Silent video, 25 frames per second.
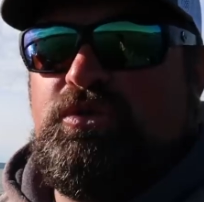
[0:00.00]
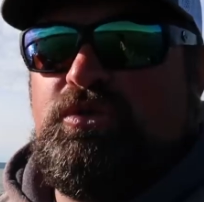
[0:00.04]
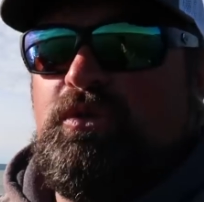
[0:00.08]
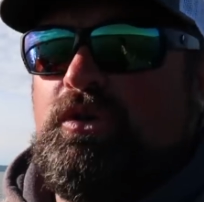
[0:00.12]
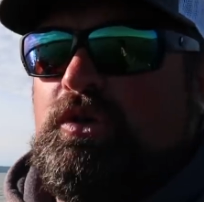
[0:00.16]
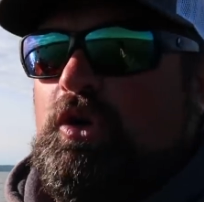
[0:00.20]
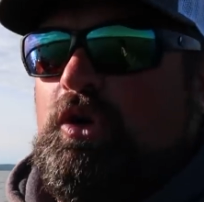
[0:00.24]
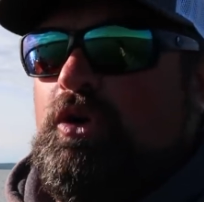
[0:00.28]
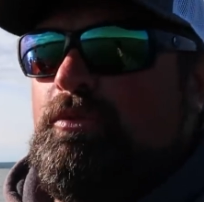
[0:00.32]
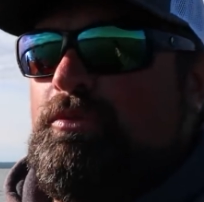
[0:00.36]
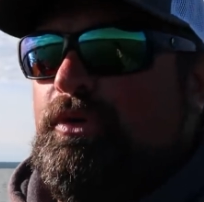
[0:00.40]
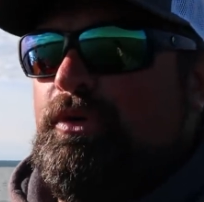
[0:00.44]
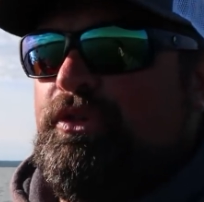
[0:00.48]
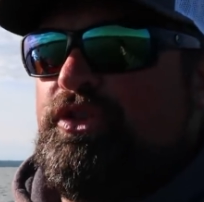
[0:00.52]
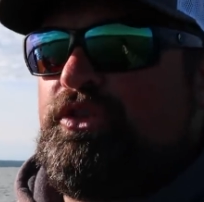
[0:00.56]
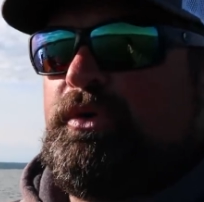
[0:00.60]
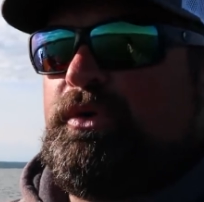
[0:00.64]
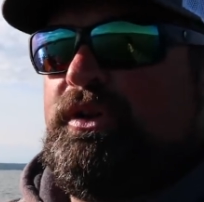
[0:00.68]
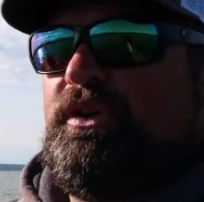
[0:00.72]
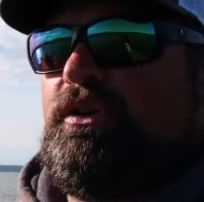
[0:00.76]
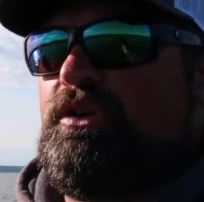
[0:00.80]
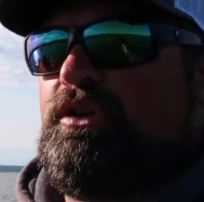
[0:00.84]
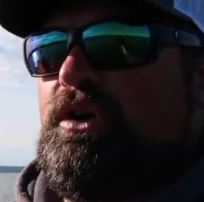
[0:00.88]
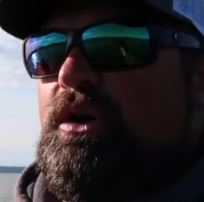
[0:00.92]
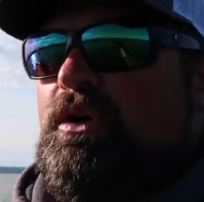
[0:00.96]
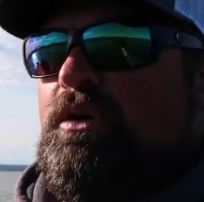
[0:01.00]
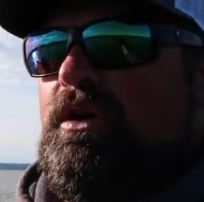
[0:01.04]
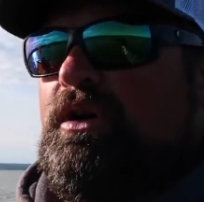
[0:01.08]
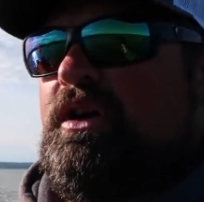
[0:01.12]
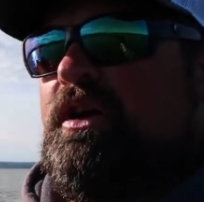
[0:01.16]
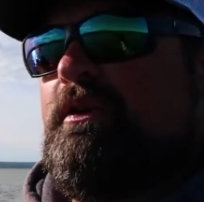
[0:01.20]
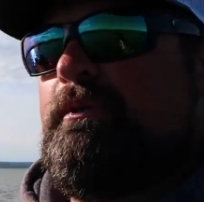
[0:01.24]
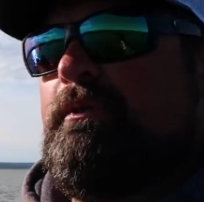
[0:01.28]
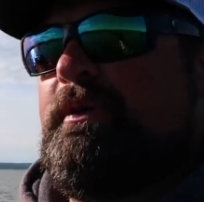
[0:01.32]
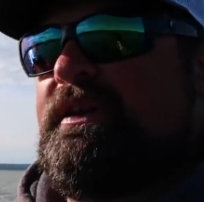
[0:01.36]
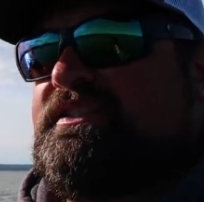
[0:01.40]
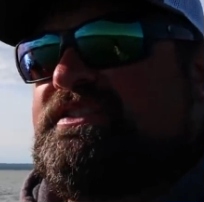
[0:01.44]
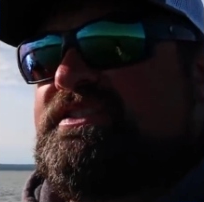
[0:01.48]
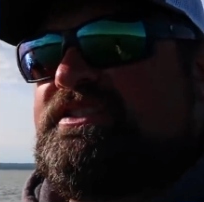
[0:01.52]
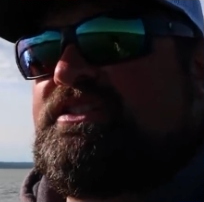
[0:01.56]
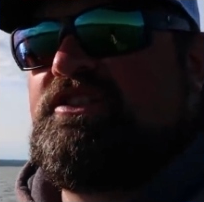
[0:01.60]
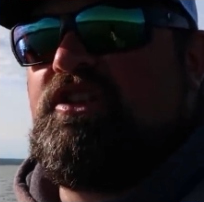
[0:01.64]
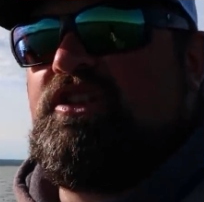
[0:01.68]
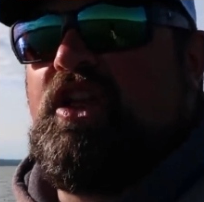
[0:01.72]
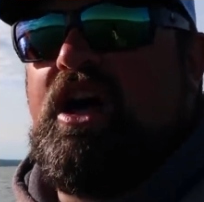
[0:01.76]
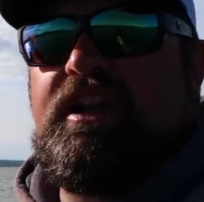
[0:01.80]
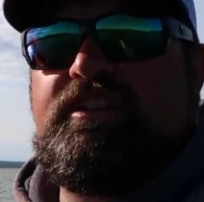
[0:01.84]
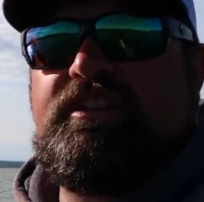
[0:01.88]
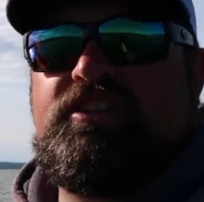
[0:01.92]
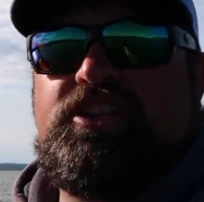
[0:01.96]
two will go, boat three will go. What's,
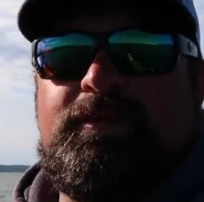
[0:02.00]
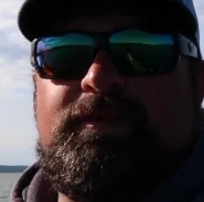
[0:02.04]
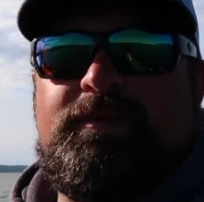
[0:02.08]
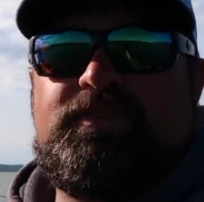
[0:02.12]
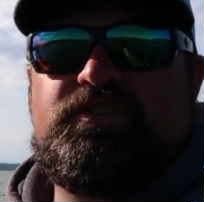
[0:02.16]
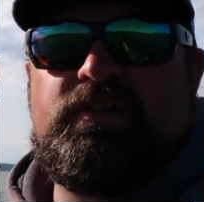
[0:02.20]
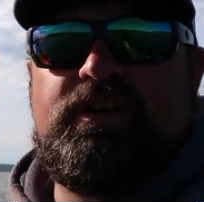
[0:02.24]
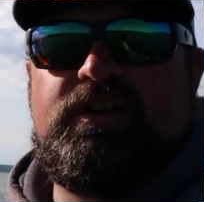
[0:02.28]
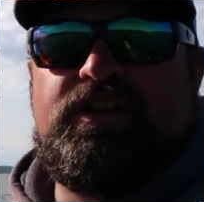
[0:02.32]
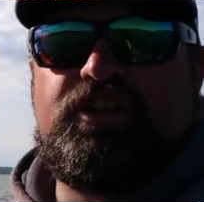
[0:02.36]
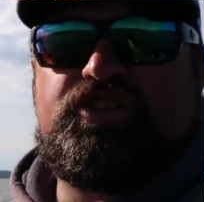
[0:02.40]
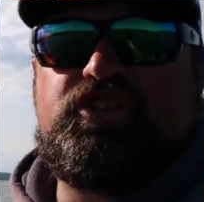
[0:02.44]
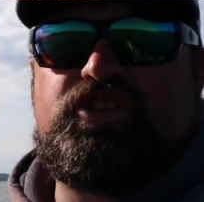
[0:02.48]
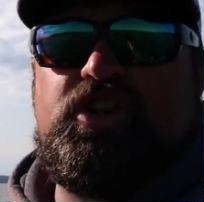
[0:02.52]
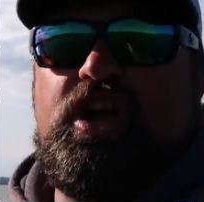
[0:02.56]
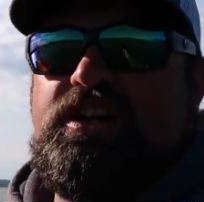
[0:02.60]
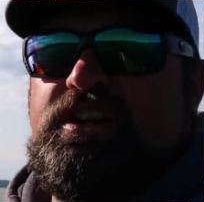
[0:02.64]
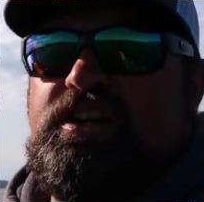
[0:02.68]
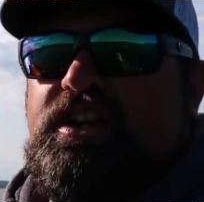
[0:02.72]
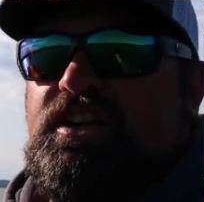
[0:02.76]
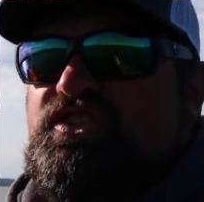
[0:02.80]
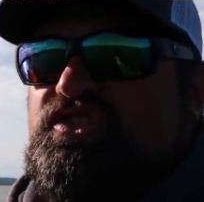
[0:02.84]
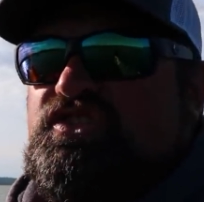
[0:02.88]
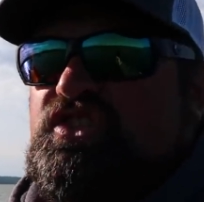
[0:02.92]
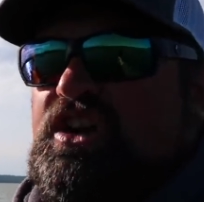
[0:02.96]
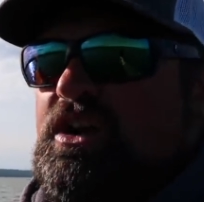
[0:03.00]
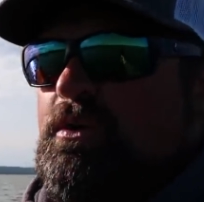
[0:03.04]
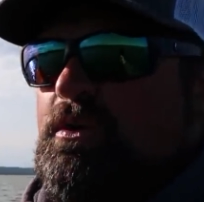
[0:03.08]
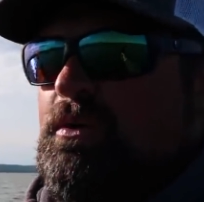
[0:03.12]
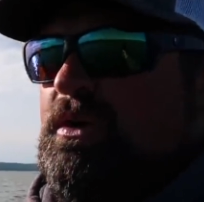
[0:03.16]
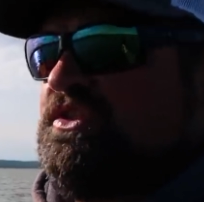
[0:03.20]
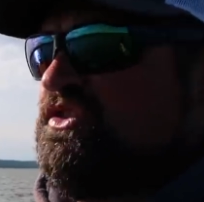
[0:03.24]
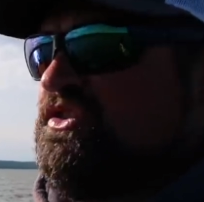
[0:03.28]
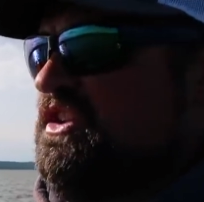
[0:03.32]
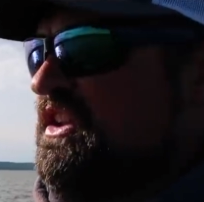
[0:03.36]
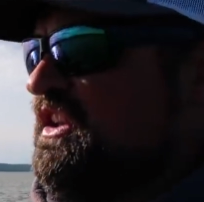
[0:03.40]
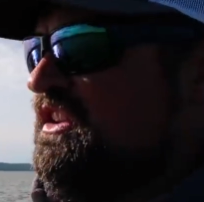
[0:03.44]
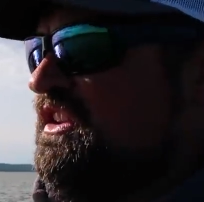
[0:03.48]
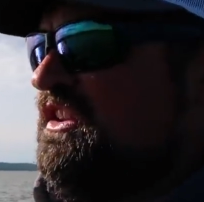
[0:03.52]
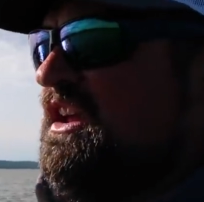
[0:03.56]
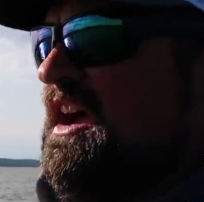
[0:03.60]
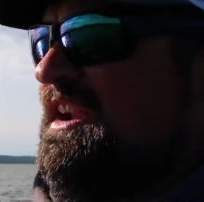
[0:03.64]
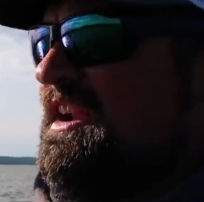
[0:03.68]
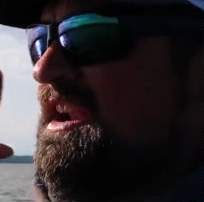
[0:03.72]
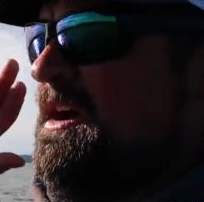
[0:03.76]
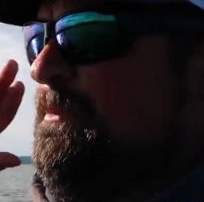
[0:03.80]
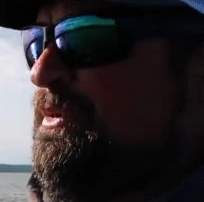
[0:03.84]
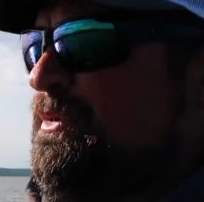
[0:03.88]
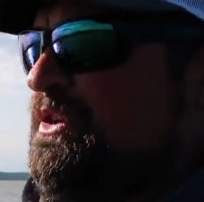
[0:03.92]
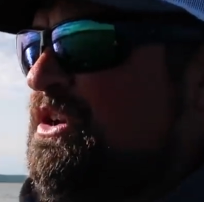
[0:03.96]
in a lot of tournaments run a shotgun start where it's like you
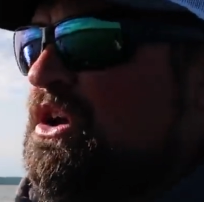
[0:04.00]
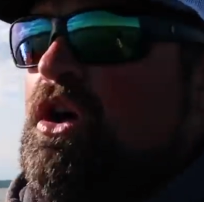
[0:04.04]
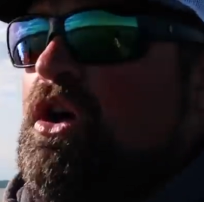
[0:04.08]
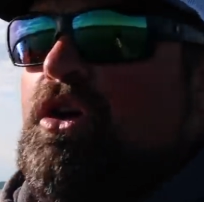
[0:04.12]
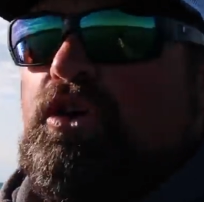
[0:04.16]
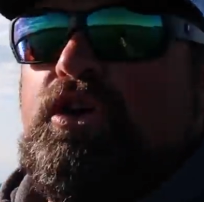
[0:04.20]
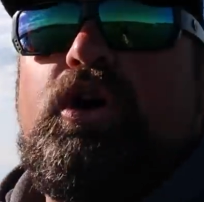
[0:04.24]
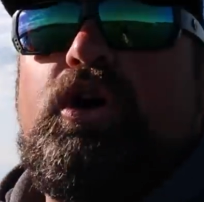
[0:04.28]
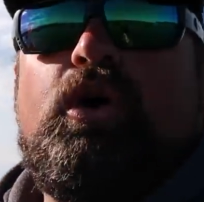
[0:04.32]
line up and you all